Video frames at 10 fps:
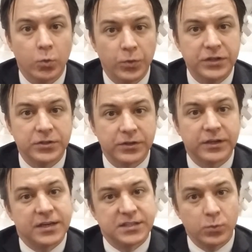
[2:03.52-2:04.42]
We took
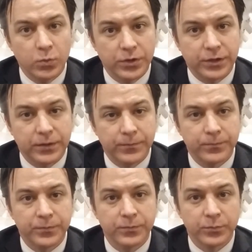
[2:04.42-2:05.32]
it as it would,
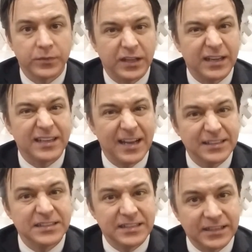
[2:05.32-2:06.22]
and it
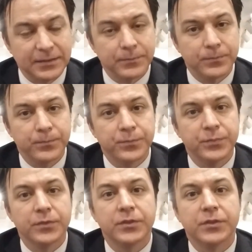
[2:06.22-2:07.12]
kind of did.
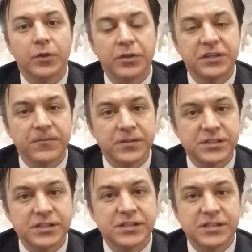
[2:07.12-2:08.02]
The only
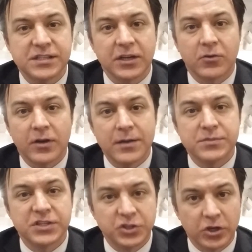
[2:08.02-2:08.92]
difference is that
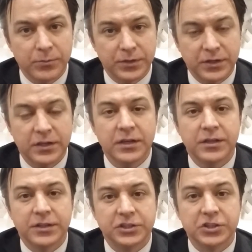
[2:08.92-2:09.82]
crimes determined
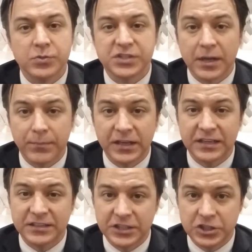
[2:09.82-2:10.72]
that she was not
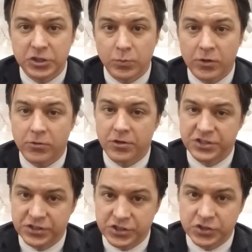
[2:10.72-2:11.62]
paying attention while
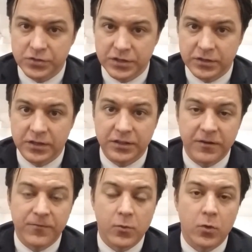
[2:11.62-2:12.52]
crossing the street, and
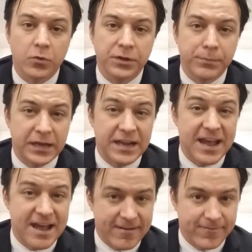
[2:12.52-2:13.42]
therefore only paid
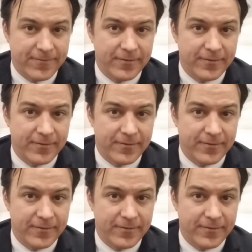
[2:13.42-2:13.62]
half